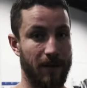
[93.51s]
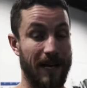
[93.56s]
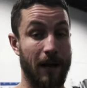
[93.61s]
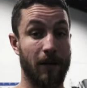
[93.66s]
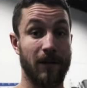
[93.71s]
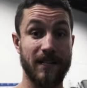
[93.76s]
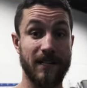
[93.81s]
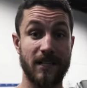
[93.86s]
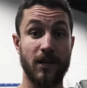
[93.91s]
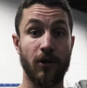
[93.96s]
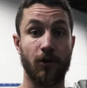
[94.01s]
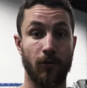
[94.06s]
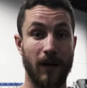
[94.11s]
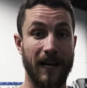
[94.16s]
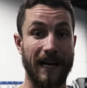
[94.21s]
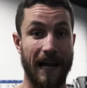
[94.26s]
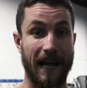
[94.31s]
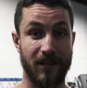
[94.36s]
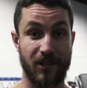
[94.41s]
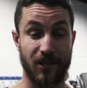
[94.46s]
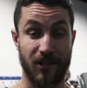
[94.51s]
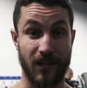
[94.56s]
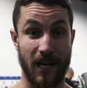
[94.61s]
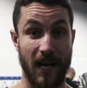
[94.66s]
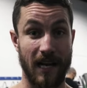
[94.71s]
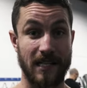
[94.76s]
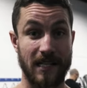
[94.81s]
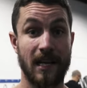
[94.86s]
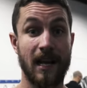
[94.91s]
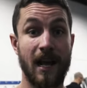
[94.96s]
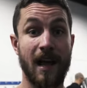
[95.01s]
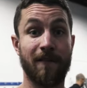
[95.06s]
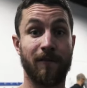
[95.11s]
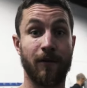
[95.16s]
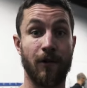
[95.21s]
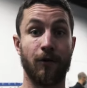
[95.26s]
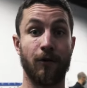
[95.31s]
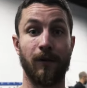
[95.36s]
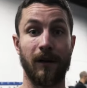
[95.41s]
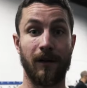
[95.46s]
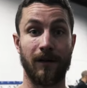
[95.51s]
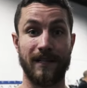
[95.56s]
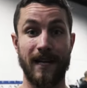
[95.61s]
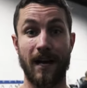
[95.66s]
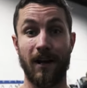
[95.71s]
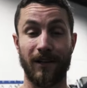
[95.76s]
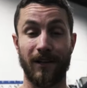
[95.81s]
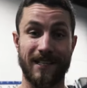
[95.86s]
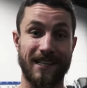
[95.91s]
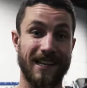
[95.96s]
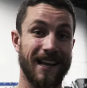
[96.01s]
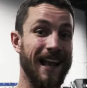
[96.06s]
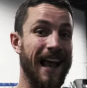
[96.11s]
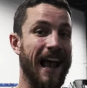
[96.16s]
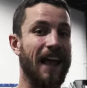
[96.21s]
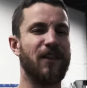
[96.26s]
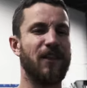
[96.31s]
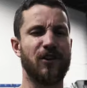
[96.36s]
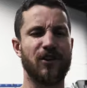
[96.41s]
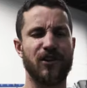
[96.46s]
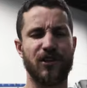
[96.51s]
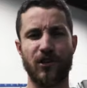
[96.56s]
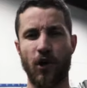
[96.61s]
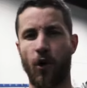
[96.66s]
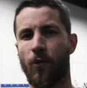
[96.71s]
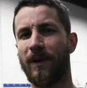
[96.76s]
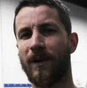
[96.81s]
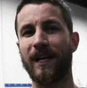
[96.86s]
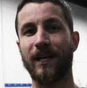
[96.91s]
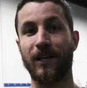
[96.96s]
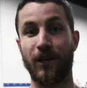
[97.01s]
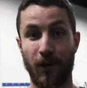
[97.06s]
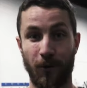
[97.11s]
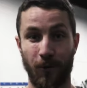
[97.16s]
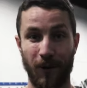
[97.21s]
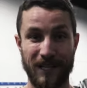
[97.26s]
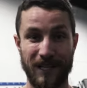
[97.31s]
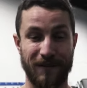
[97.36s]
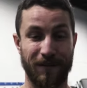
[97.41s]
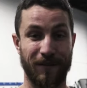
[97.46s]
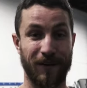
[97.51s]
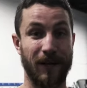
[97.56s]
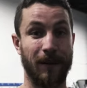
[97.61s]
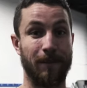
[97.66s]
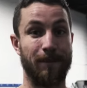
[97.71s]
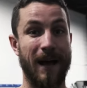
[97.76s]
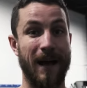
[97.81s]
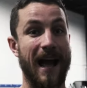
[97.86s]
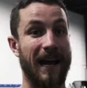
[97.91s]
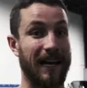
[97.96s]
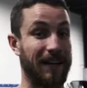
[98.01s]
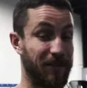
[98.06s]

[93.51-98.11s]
Now this is a great exercise for the rear delts, and there's so many good ones for your back.